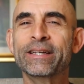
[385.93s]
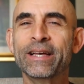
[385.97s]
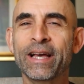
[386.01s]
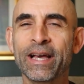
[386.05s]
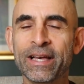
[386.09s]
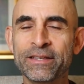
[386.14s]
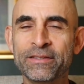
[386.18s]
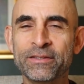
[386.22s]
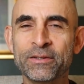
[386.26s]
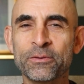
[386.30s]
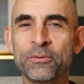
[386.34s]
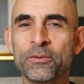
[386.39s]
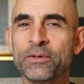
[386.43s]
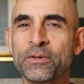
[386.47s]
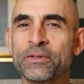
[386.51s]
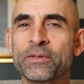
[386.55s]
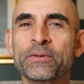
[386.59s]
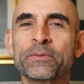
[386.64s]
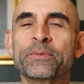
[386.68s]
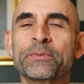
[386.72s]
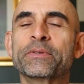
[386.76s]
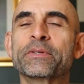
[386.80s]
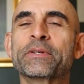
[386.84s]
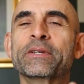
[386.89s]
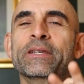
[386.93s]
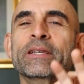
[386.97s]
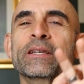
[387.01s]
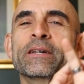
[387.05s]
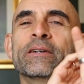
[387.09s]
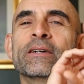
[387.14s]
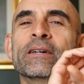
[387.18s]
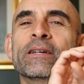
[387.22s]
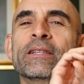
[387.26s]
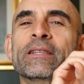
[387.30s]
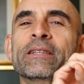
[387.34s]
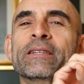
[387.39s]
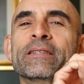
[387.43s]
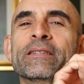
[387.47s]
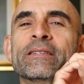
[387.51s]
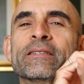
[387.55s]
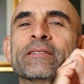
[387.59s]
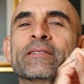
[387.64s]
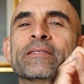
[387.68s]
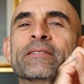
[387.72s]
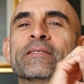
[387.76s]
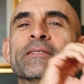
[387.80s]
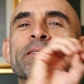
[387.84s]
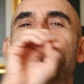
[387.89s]
as it were. So it was, you know,
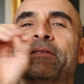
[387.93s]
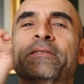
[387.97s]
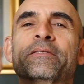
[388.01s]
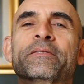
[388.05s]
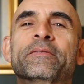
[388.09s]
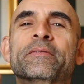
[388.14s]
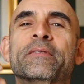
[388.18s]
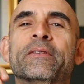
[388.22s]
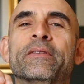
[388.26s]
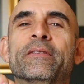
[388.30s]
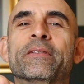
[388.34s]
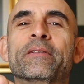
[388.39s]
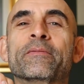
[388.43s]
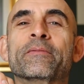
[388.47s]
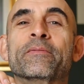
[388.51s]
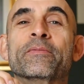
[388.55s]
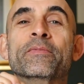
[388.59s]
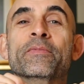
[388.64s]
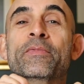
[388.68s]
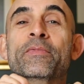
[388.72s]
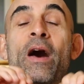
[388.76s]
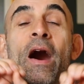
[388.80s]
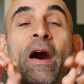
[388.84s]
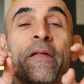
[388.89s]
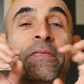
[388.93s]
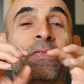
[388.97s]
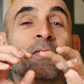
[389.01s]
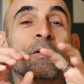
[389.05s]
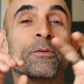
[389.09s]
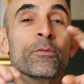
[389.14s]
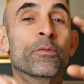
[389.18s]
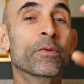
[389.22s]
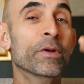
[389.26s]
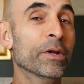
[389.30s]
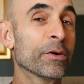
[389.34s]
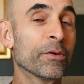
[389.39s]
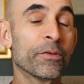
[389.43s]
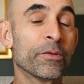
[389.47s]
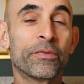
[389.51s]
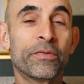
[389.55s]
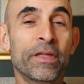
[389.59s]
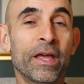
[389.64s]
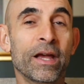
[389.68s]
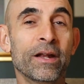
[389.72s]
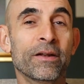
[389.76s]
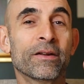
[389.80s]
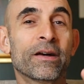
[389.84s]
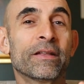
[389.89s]
it's not the real
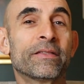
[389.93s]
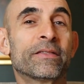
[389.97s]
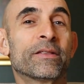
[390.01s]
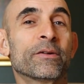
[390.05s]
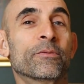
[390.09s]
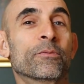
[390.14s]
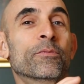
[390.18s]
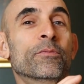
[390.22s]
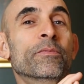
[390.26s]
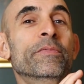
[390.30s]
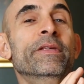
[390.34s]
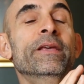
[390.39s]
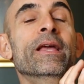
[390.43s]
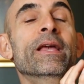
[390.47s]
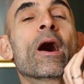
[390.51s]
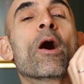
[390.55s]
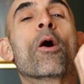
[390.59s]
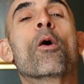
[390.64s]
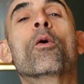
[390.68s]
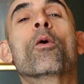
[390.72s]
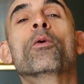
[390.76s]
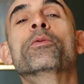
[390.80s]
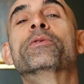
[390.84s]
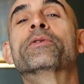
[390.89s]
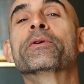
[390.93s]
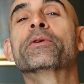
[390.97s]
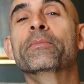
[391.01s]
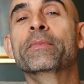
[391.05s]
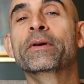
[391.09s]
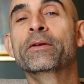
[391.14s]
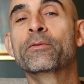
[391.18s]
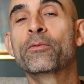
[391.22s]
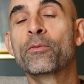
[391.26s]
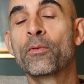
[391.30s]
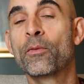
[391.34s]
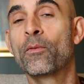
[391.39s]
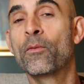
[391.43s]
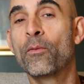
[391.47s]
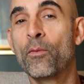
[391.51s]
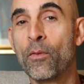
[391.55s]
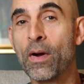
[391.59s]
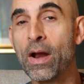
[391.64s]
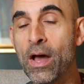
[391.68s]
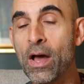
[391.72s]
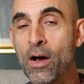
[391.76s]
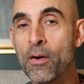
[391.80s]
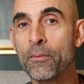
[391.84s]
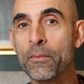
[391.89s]
thing, not the ultimate
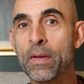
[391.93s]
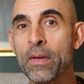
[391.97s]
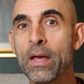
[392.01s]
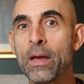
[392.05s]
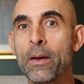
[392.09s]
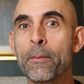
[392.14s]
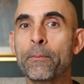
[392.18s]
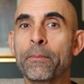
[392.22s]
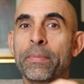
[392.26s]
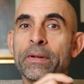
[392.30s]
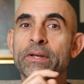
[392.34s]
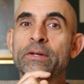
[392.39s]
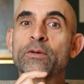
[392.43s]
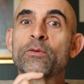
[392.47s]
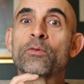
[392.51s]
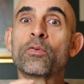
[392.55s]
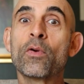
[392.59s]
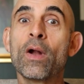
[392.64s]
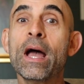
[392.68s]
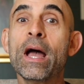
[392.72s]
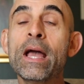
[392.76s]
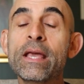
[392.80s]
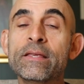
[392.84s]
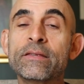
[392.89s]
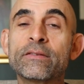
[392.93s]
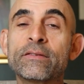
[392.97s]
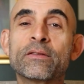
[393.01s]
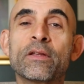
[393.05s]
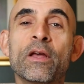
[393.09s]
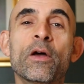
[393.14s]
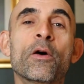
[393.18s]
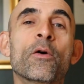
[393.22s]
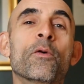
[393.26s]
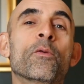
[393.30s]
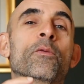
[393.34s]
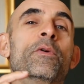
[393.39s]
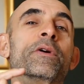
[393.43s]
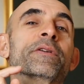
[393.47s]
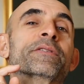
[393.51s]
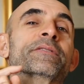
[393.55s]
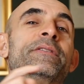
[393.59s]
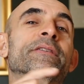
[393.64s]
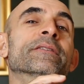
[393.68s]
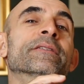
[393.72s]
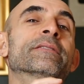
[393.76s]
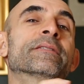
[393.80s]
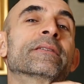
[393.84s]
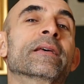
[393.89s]
realm. But Christ was
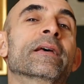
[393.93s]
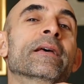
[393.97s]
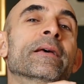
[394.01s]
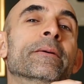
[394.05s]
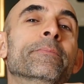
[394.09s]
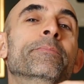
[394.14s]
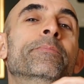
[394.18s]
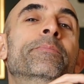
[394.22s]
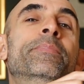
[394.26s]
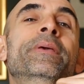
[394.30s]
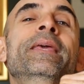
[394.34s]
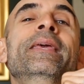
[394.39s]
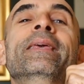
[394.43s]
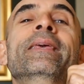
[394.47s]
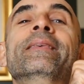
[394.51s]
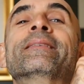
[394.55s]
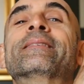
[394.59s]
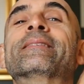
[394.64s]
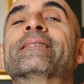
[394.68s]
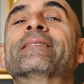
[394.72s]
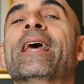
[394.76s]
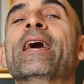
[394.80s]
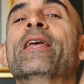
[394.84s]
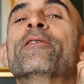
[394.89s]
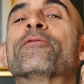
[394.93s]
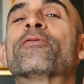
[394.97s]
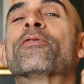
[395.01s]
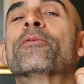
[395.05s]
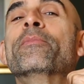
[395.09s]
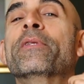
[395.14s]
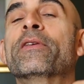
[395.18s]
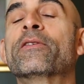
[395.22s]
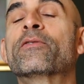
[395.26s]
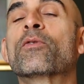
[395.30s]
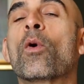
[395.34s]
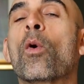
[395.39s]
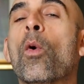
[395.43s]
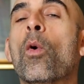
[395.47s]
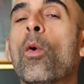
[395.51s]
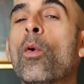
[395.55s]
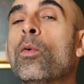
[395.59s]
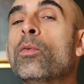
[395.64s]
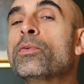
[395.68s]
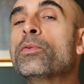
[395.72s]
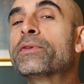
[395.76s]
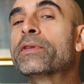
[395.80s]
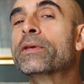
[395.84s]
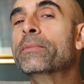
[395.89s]
this being sent from this
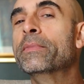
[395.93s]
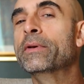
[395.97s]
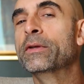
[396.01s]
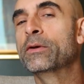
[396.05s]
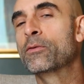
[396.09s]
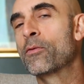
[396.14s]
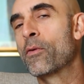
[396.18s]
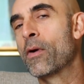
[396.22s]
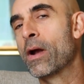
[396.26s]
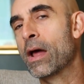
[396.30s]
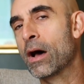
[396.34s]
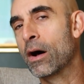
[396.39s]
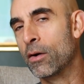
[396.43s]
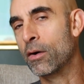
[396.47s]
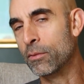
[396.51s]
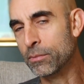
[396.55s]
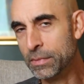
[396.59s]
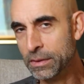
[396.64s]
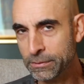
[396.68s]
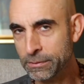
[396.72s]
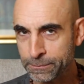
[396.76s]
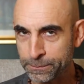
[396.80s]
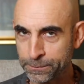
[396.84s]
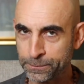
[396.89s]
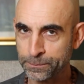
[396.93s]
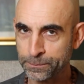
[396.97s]
ultimate realm,